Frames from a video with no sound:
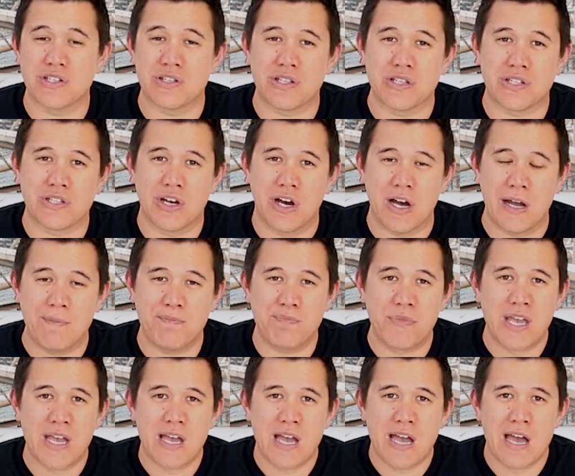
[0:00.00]
at the time,
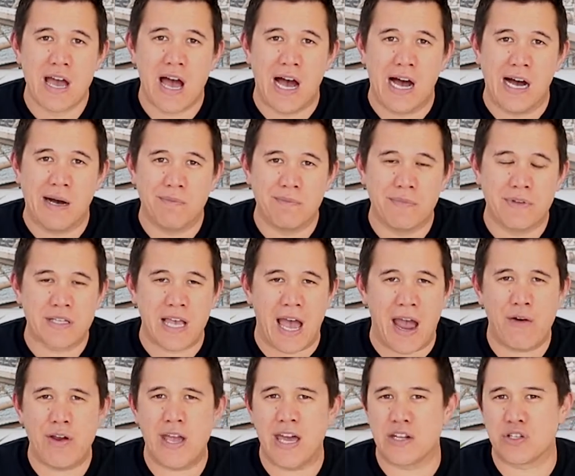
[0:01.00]

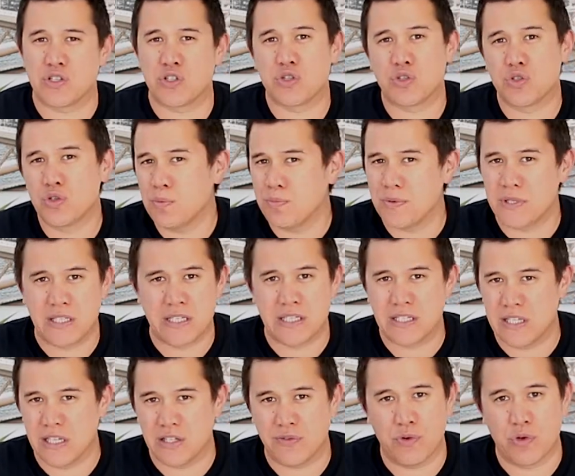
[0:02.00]
Harry had a super
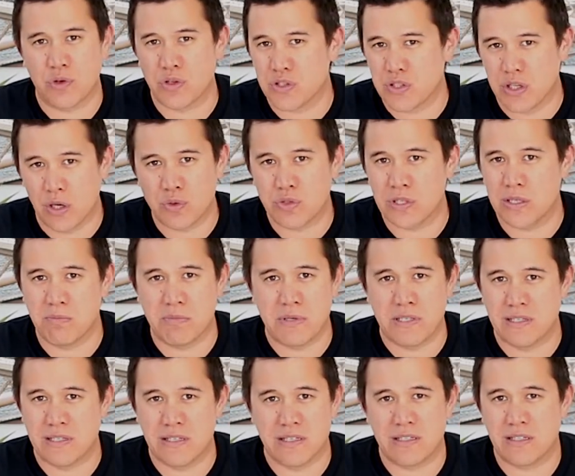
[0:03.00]
successful consulting
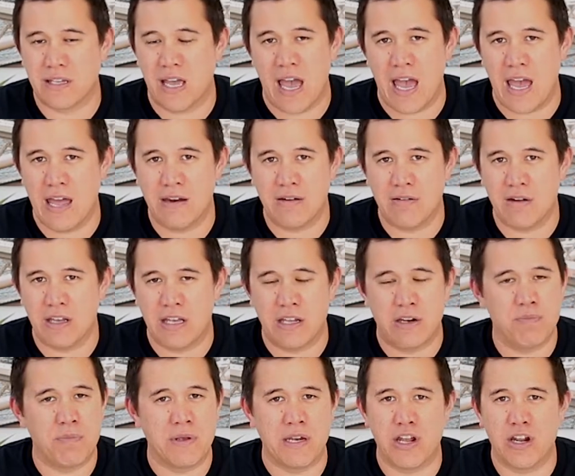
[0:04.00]
business and
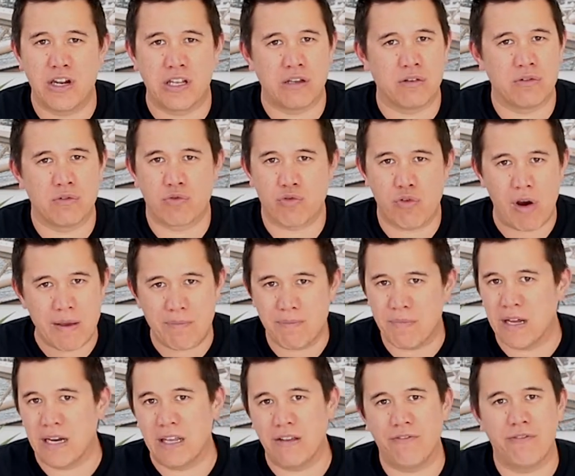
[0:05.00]
he'd been earning great
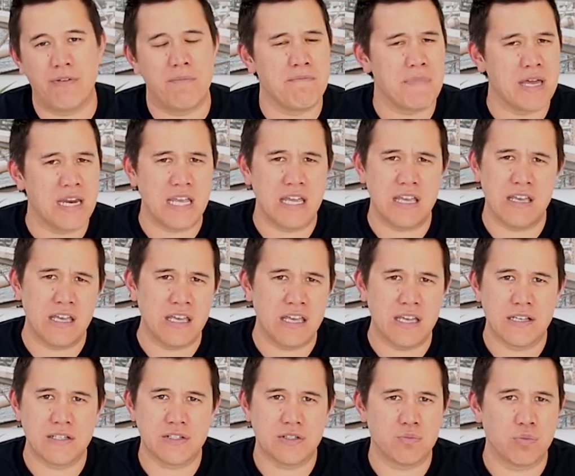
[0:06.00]
money for many
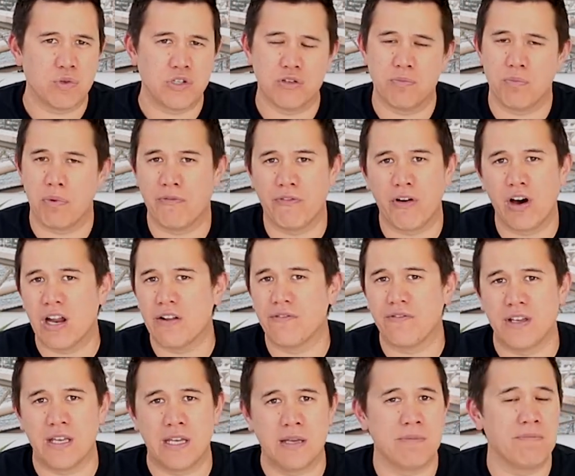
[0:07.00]
years, which had provided
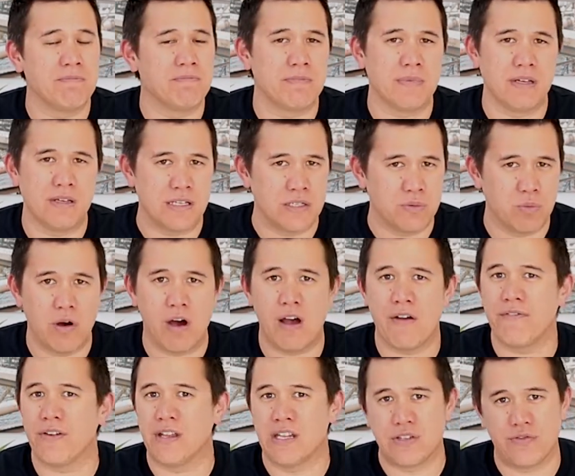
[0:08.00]
for him, his
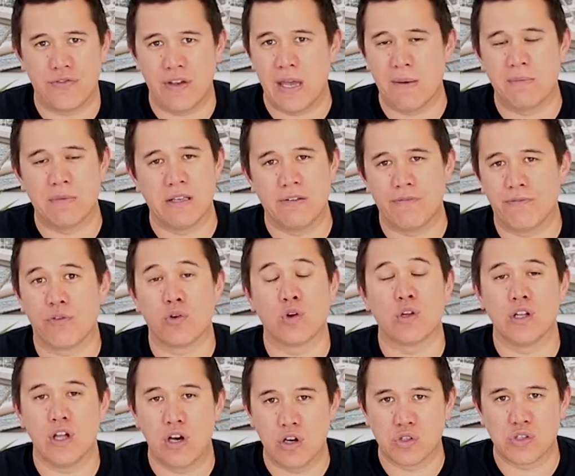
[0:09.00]
wife and his family for a
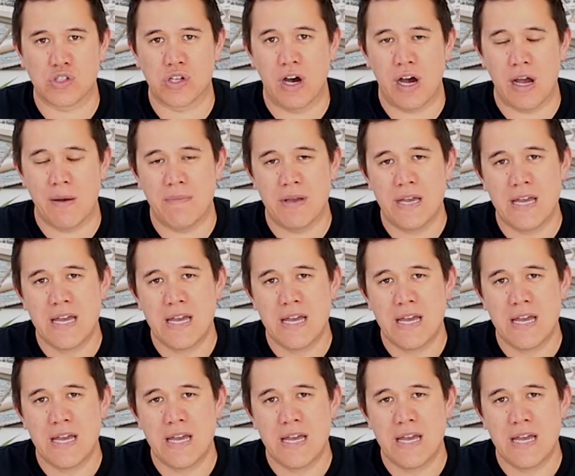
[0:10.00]
long time.